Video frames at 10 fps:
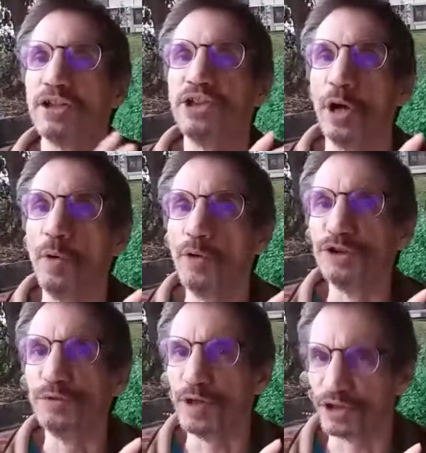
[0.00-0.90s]
the old
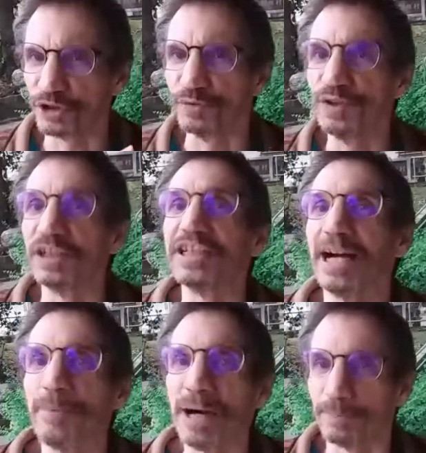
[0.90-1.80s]
version will
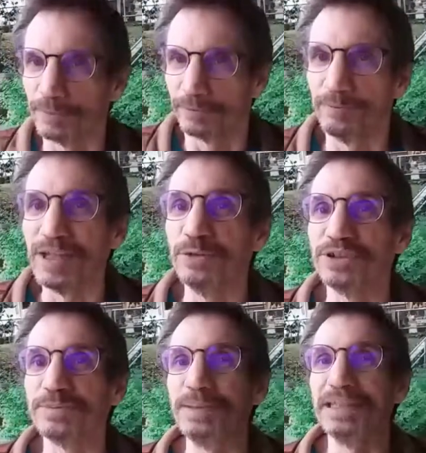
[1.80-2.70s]
come up when you
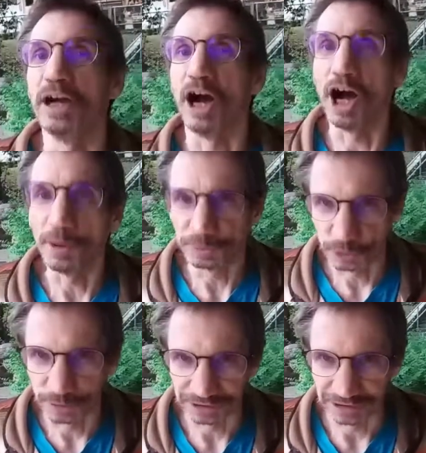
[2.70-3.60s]
speak
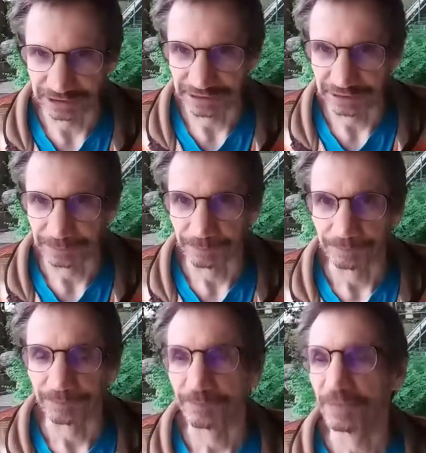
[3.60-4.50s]
automatically.
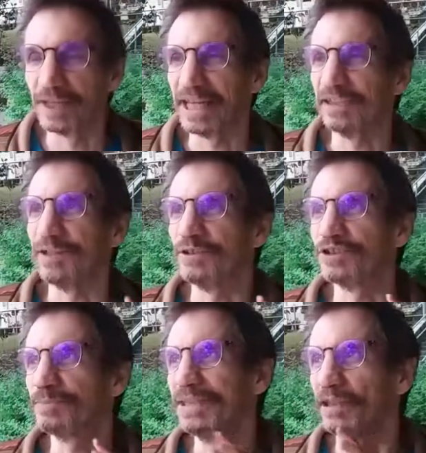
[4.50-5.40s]
And when you
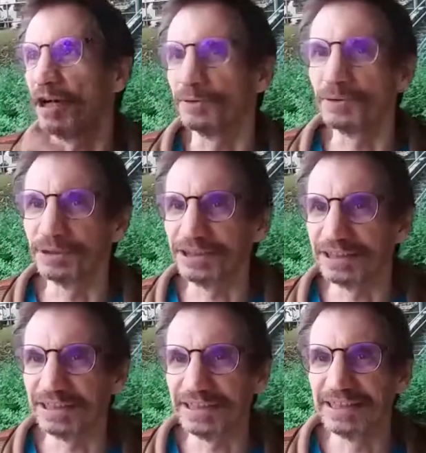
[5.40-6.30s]
speak
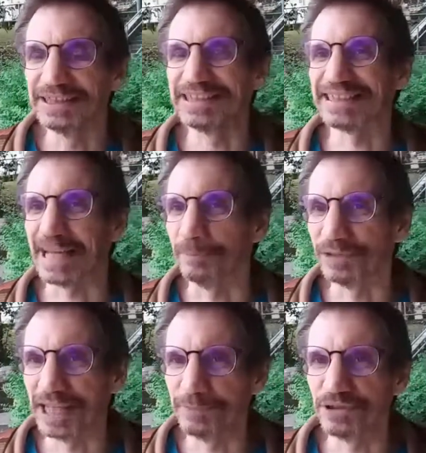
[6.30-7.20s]
automatically,
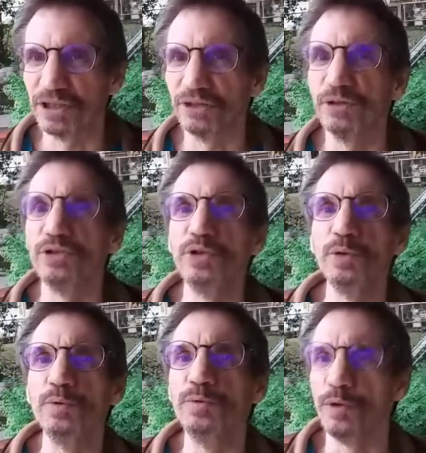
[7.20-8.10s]
sometimes the
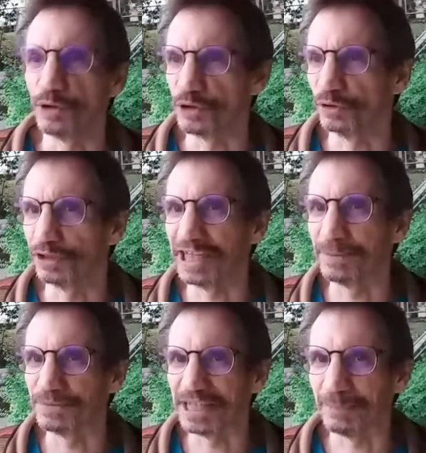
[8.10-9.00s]
new version
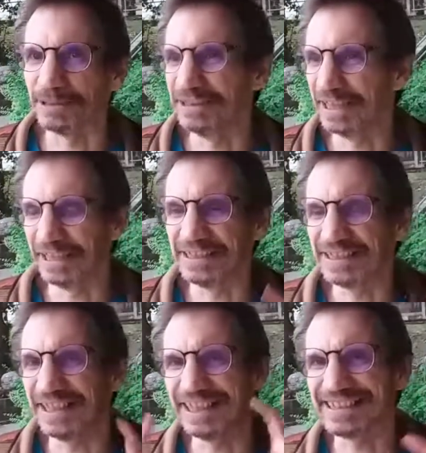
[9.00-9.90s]
comes up. It, there, it's
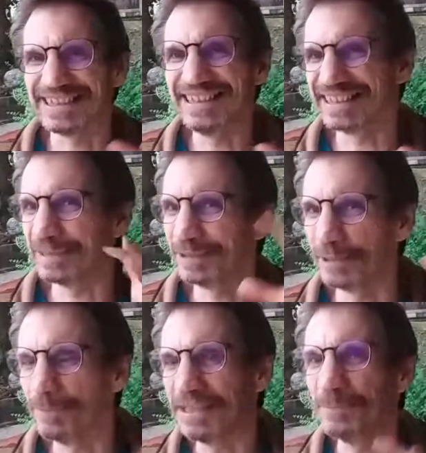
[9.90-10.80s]
like a system. There are
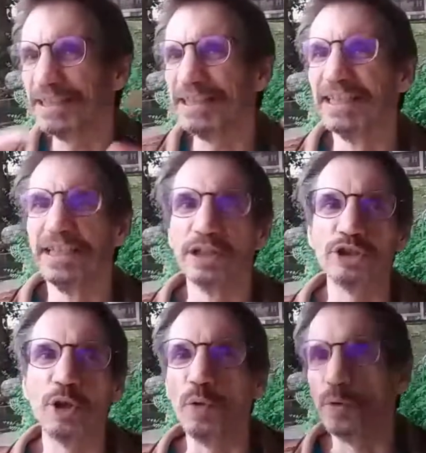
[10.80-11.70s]
many, many
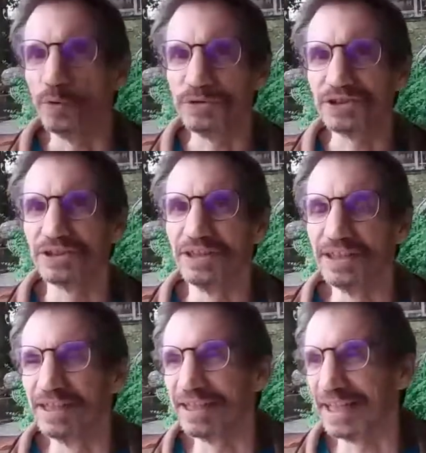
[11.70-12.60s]
codes.
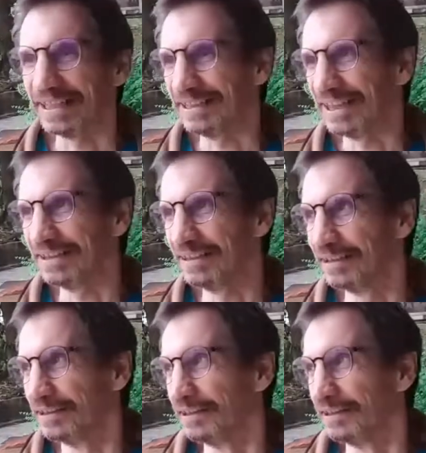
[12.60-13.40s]
And then